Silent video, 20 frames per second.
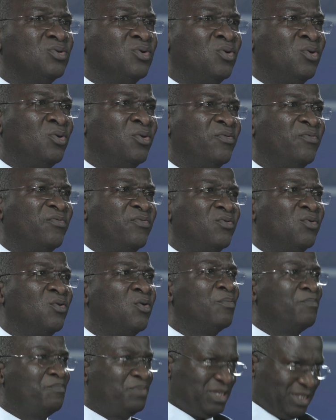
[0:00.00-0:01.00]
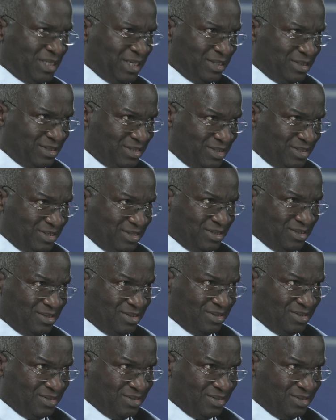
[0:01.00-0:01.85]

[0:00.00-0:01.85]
of competence.